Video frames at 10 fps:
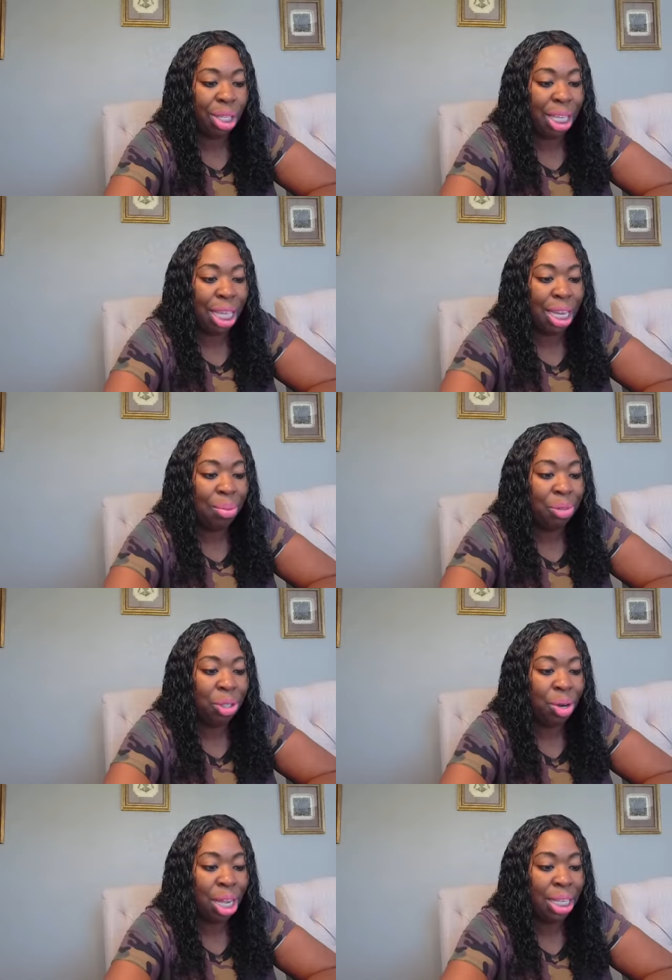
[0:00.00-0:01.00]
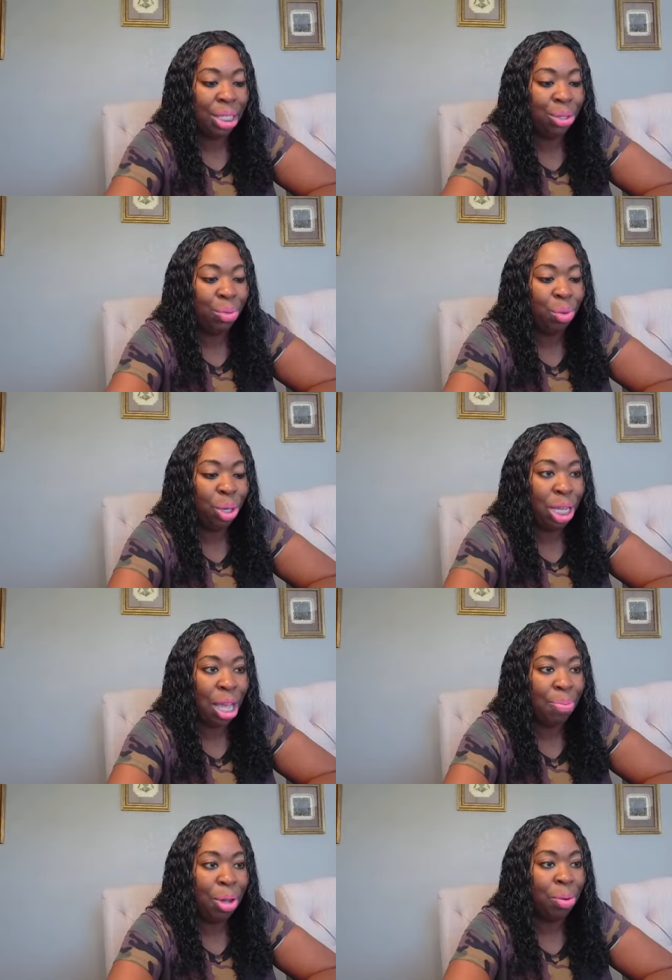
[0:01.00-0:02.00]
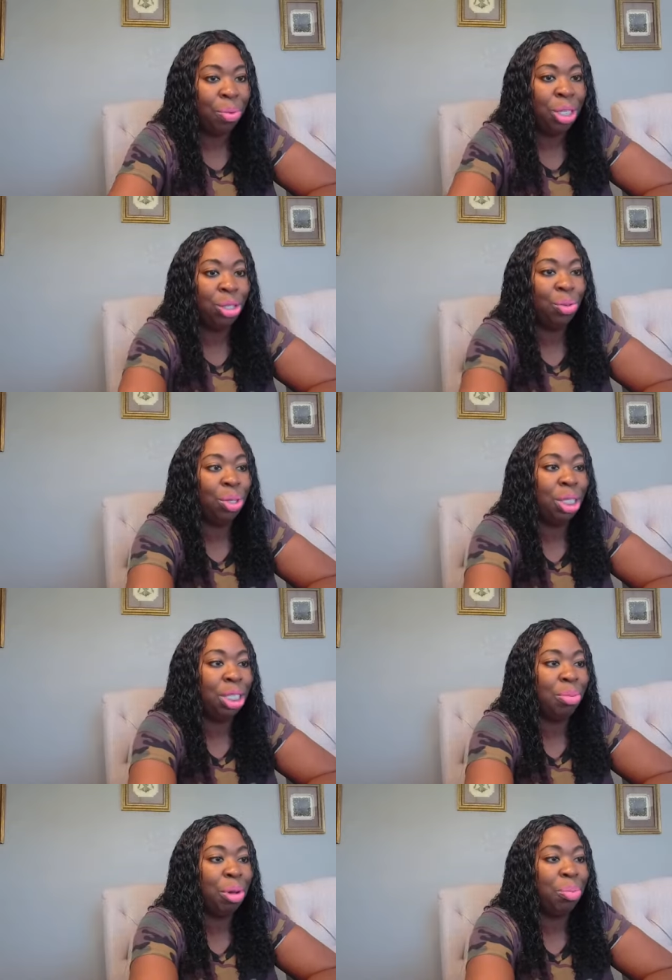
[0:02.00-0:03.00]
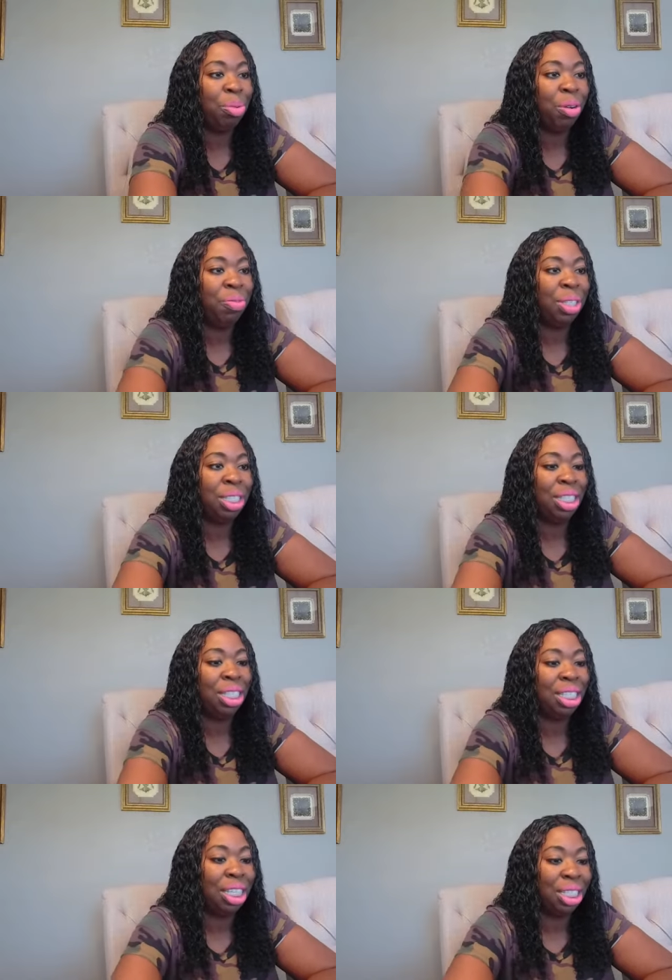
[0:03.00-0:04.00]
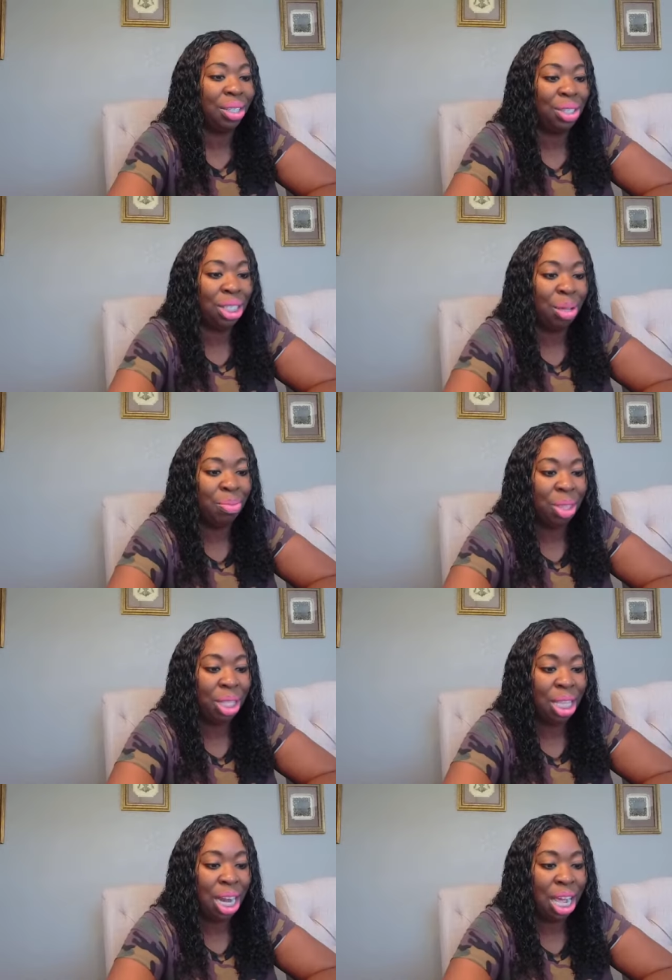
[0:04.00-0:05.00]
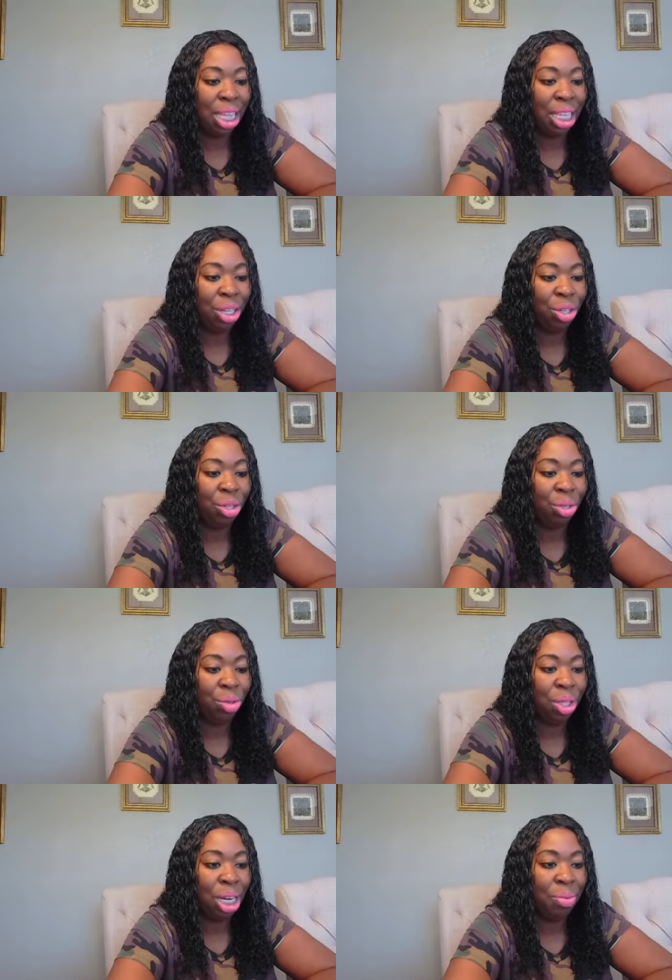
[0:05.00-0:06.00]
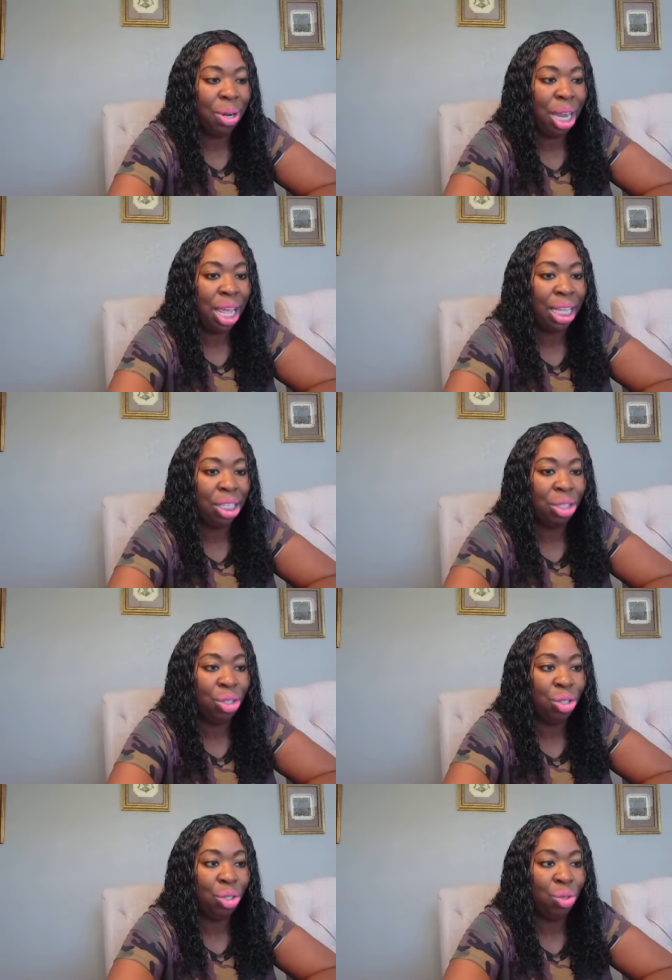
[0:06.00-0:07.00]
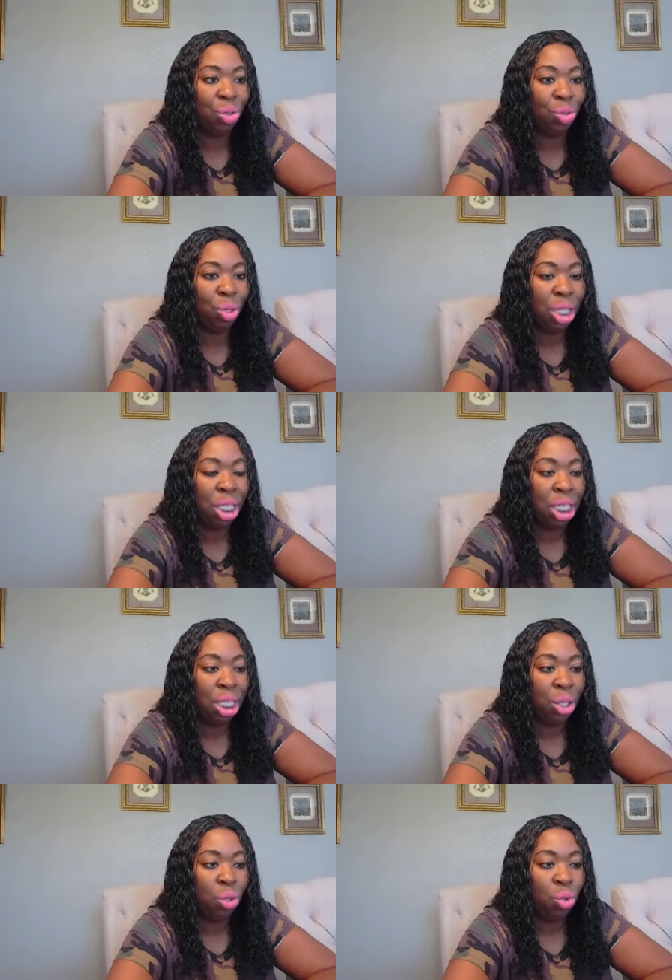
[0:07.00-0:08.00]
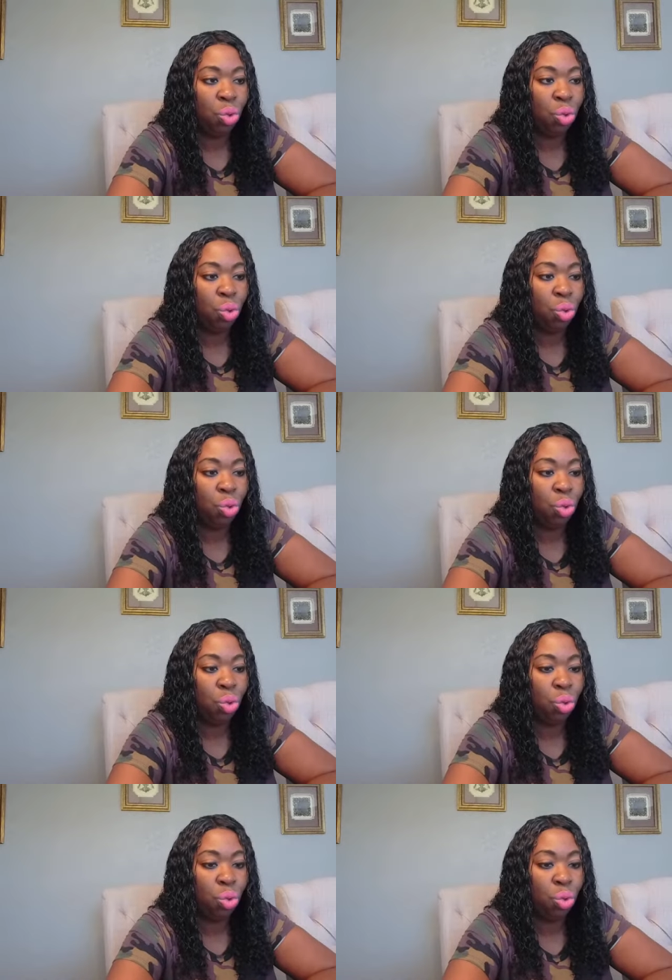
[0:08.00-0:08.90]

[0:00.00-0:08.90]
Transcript: and I'm trying to work out my resources and my preferences because there's something that I can do that I would like to do. do, do, do, do,